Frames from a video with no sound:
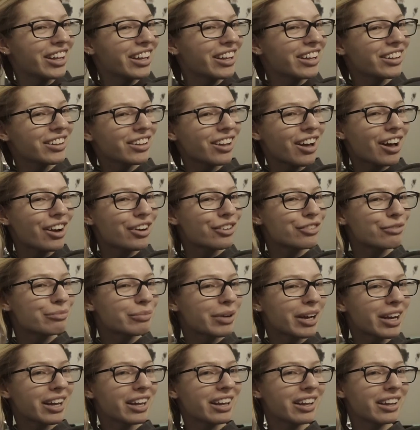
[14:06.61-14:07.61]
like a lot of
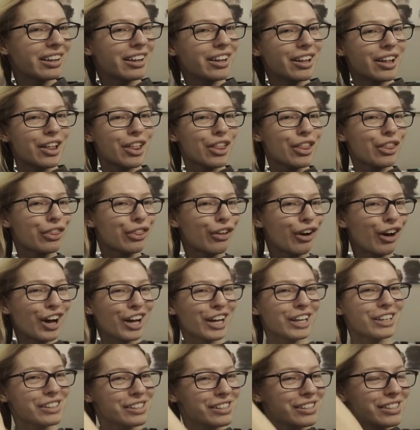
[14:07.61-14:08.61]
my
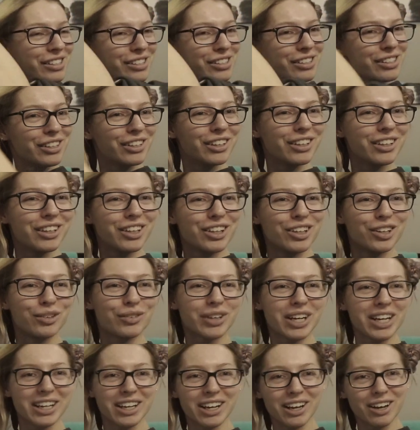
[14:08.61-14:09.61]
thoughts
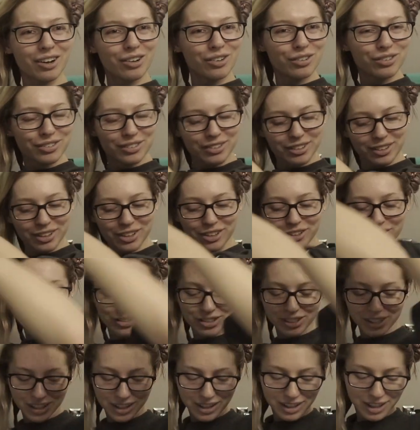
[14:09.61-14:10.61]
right now that are
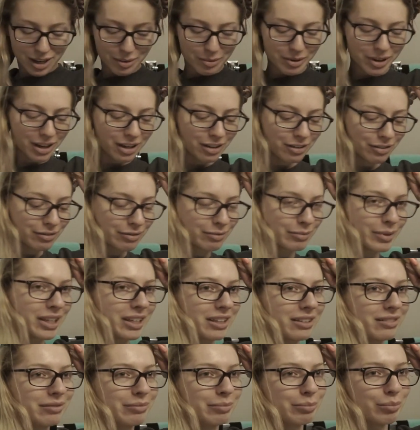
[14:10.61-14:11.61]
just like coming out of
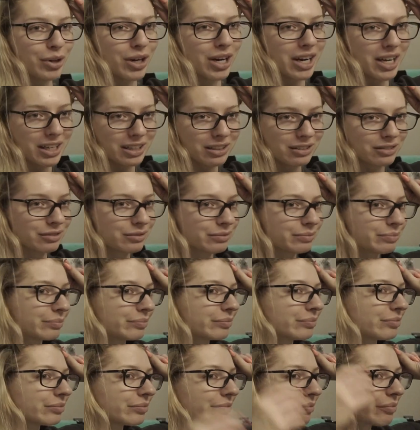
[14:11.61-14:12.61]
my brain
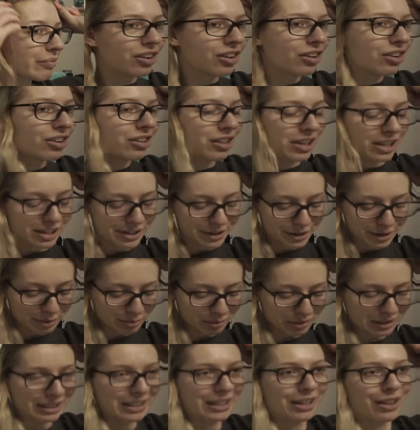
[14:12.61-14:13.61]
are
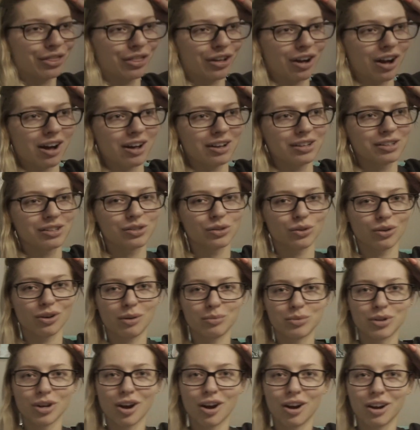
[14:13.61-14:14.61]
incomplete thoughts or
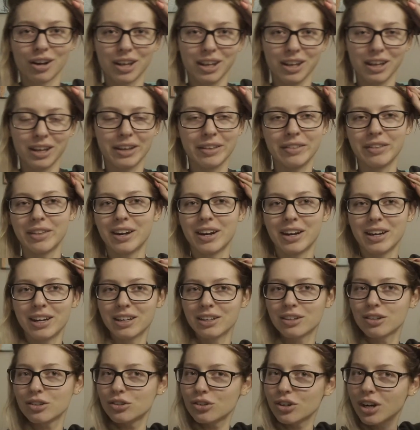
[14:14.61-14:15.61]
I'm talking and then I
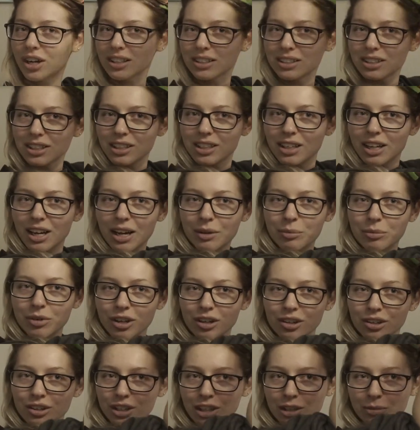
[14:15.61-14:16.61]
get distracted. I'm
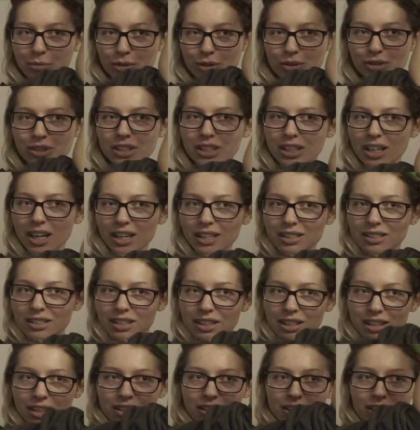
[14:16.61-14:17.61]
not good at
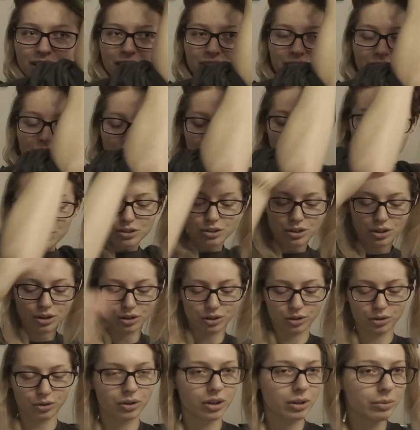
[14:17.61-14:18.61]
multitasking,
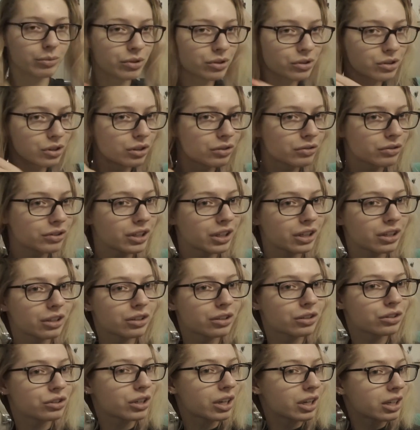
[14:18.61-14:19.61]
so I'm just over
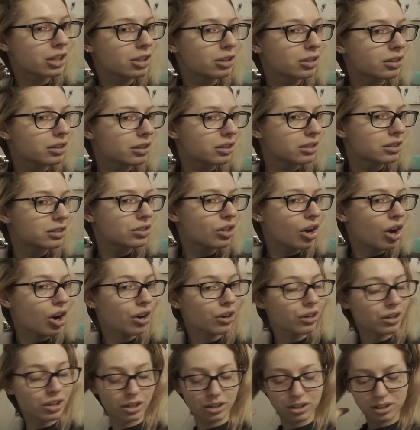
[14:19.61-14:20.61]
here trying to
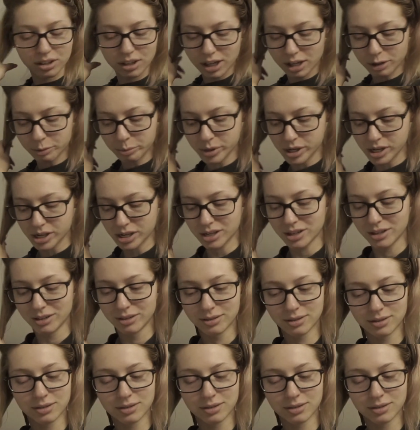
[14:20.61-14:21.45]
talk and be